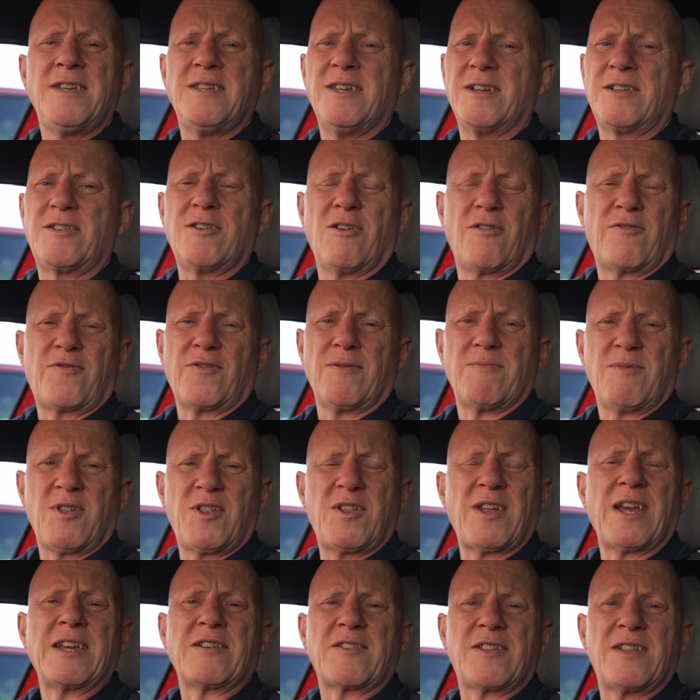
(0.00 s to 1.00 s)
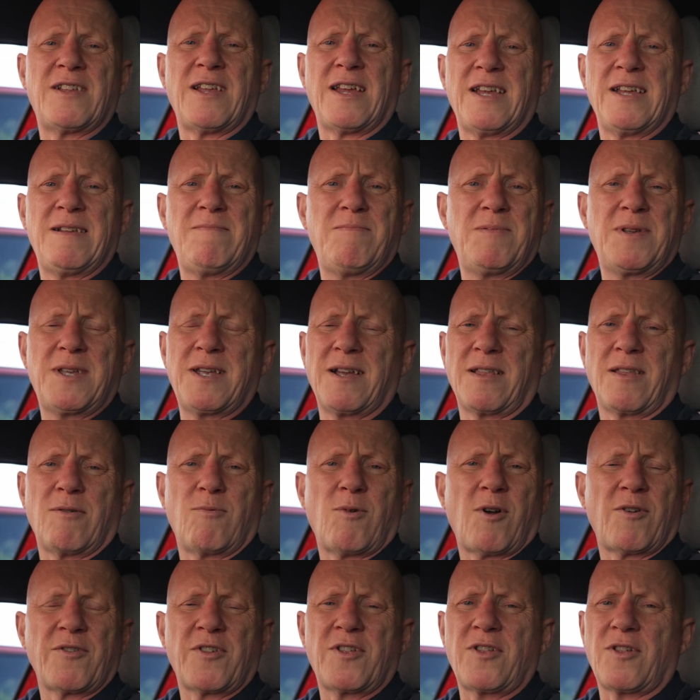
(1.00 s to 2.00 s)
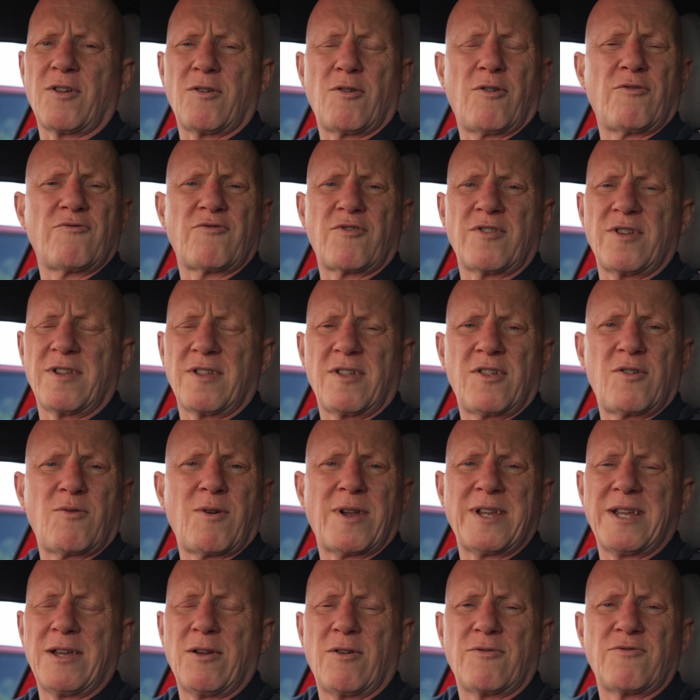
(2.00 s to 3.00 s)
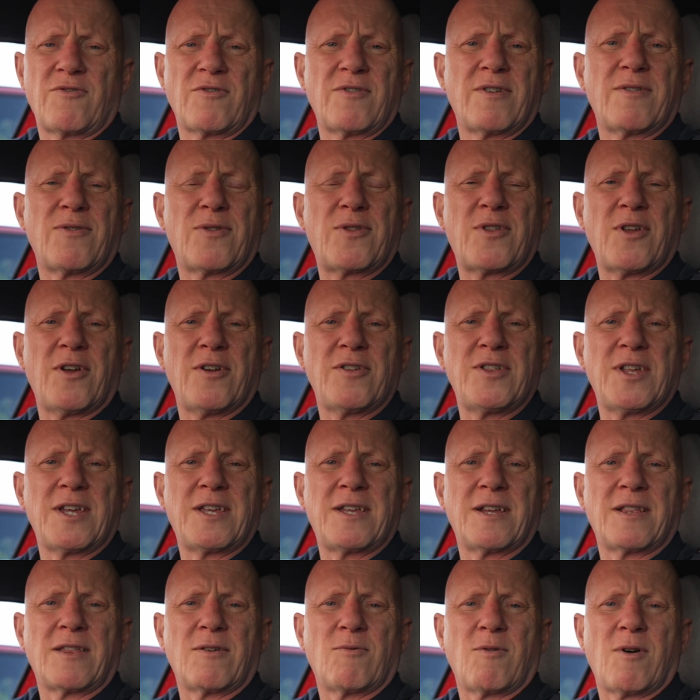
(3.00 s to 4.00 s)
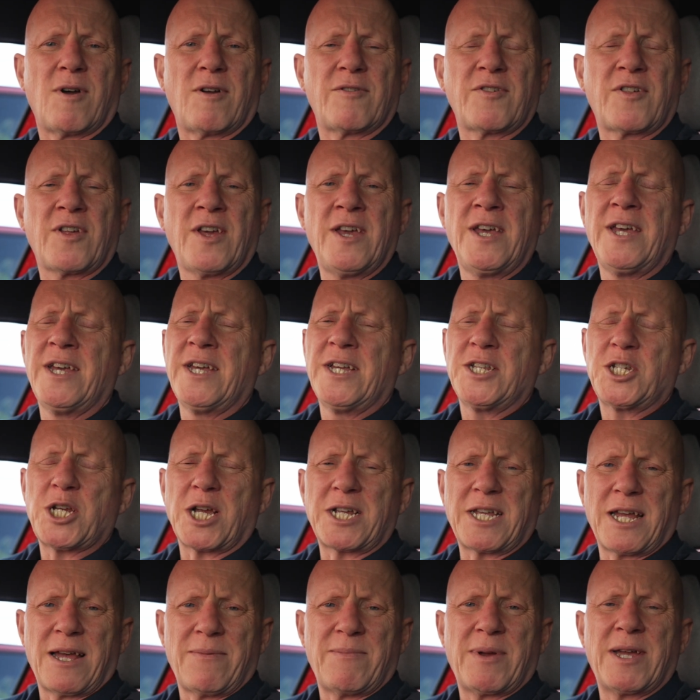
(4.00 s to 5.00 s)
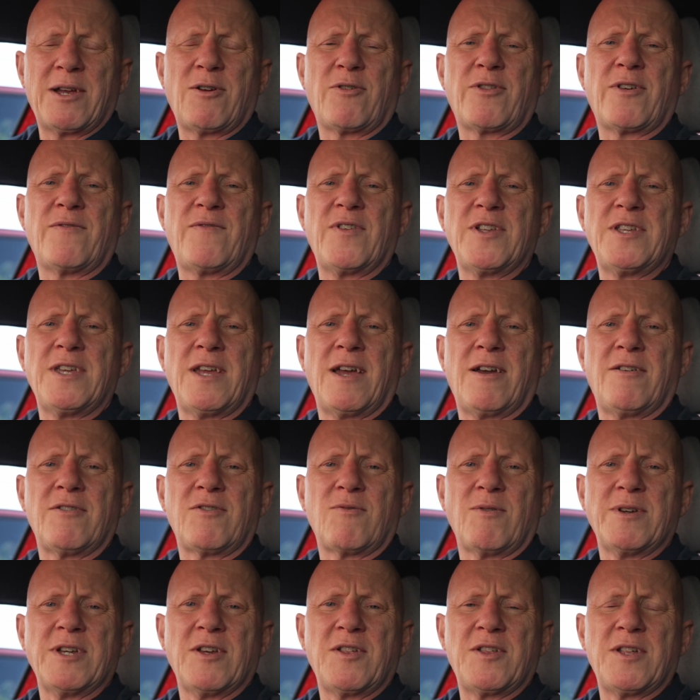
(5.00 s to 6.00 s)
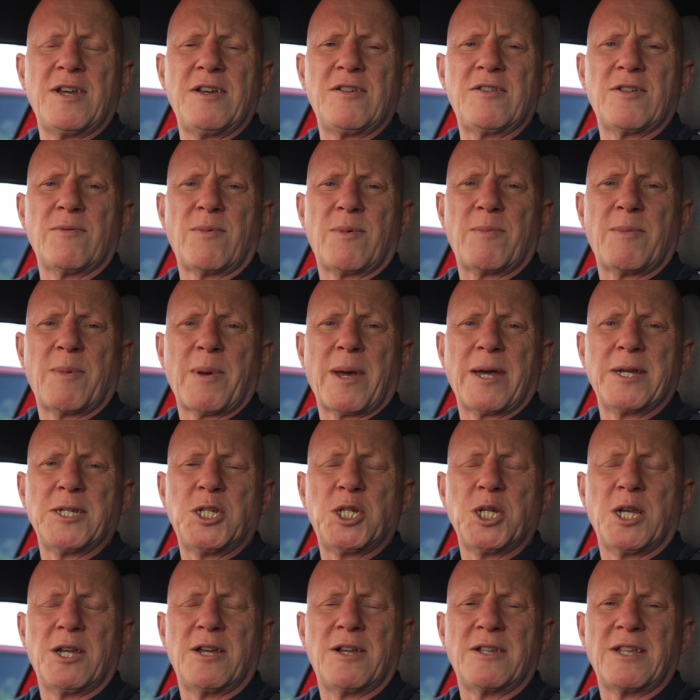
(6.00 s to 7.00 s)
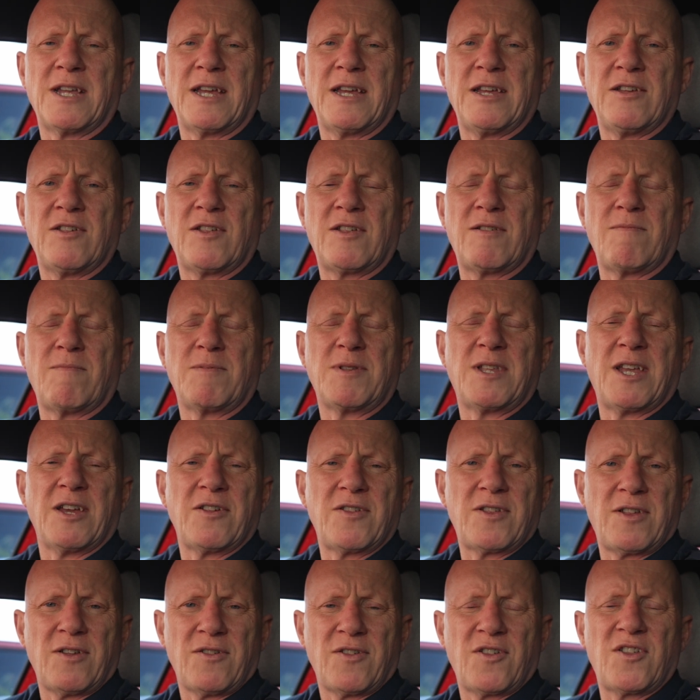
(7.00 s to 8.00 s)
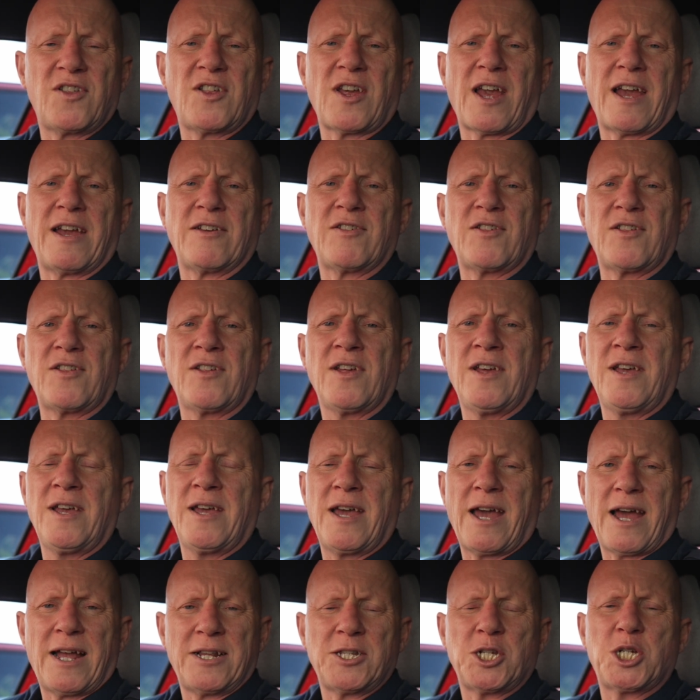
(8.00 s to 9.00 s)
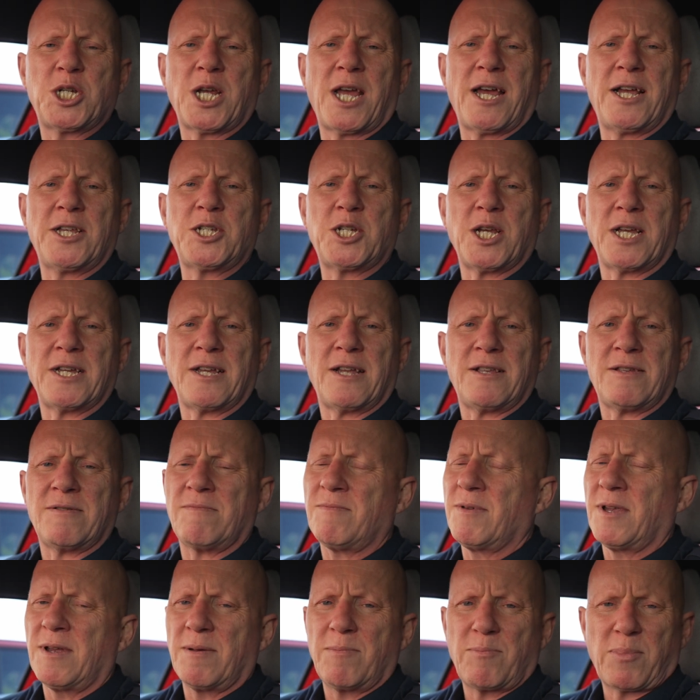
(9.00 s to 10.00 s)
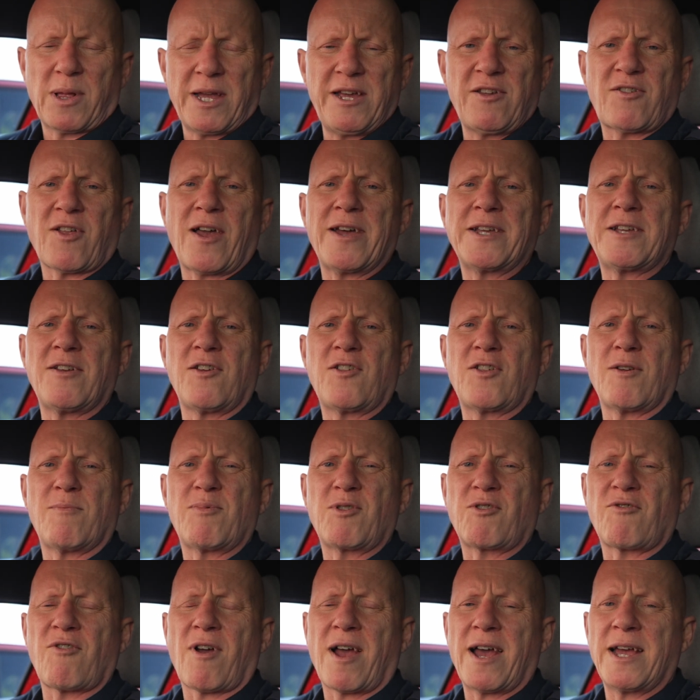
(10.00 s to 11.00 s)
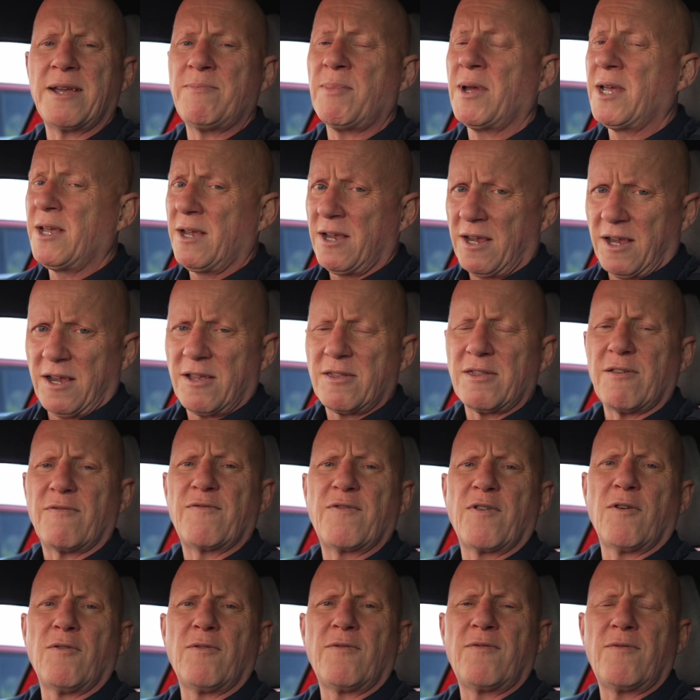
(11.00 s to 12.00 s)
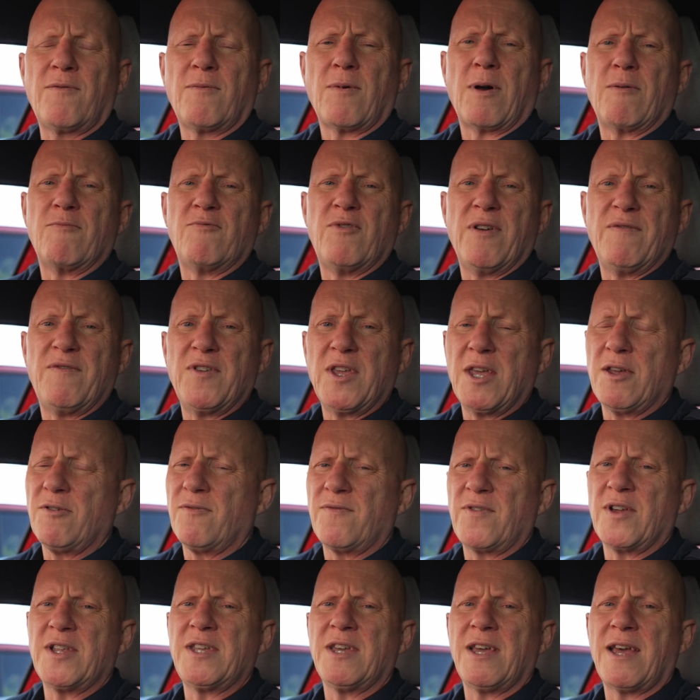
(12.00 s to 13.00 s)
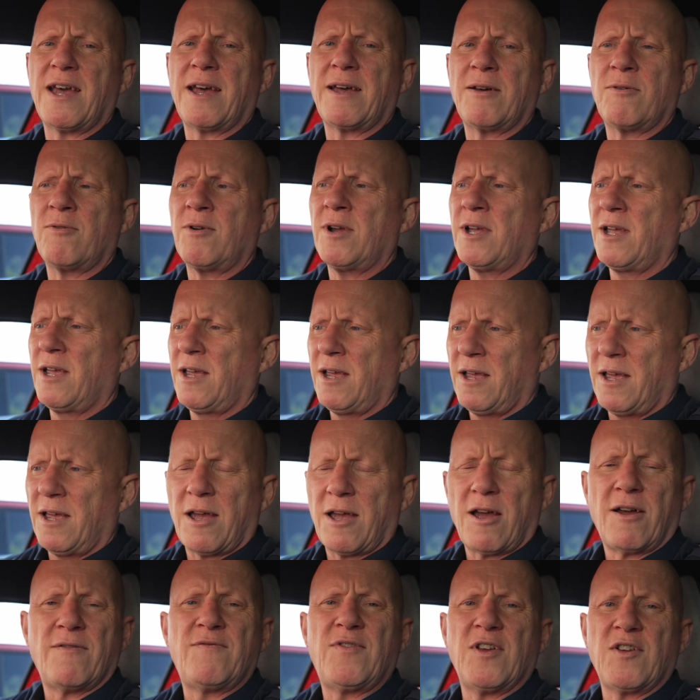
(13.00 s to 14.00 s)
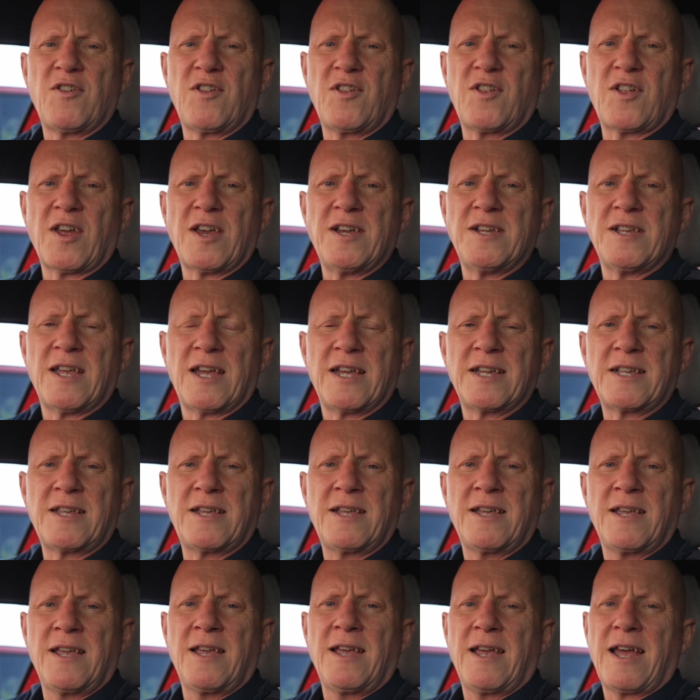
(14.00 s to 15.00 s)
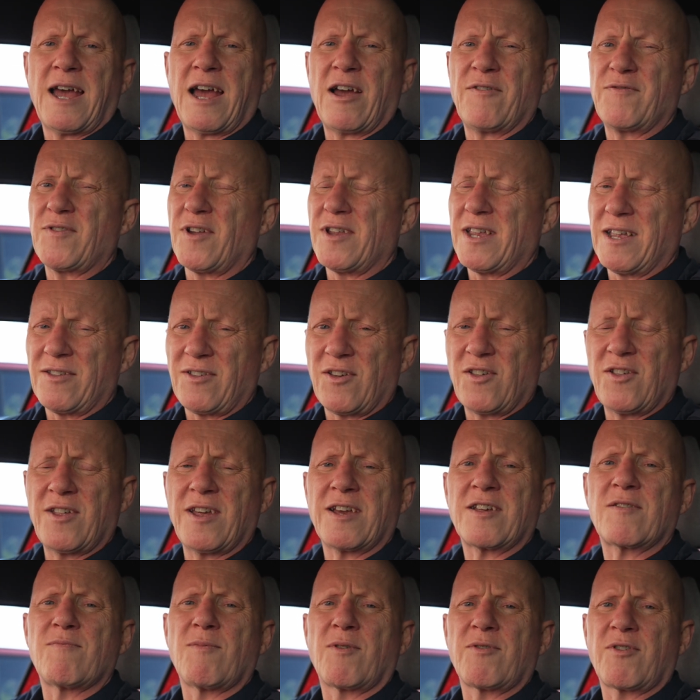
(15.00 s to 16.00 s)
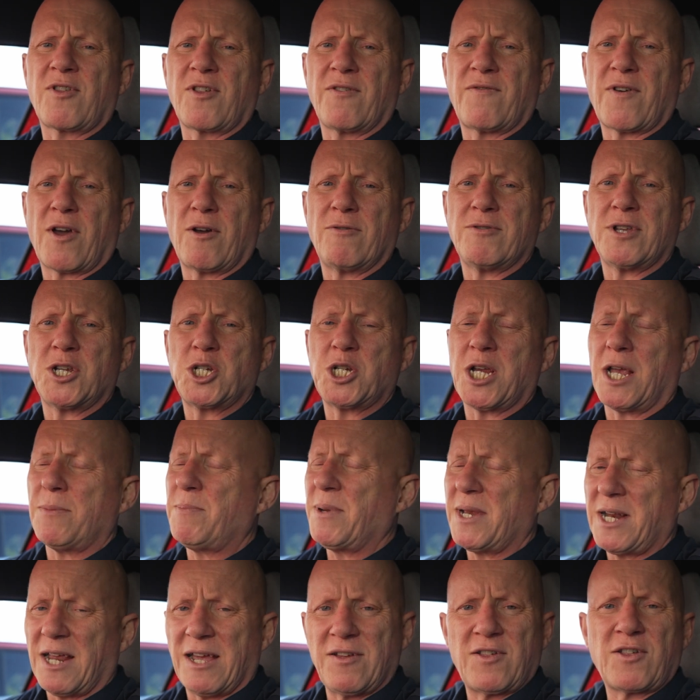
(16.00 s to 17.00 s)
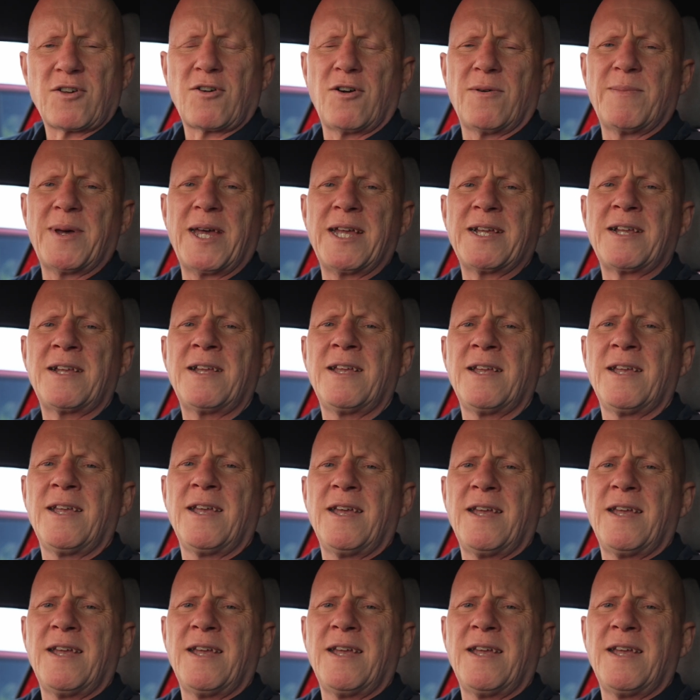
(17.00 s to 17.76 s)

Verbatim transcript: You go from 60 kilowatts to 120, 130 kilowatts. Check out my other videos where you see some of my journeys, distance tests, and charging, and Please like and subscribe. The full review video of this Scenic after nearly six months of ownership. It is coming.